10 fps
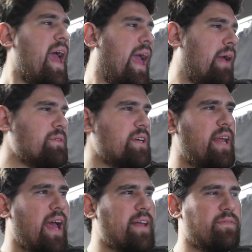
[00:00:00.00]
Amazon
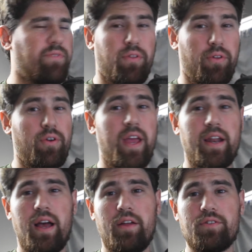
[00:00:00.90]
has them for
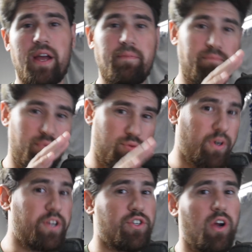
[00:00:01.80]
$38, I'm
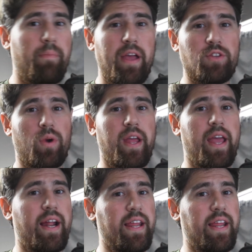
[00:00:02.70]
pretty sure I paid $28 on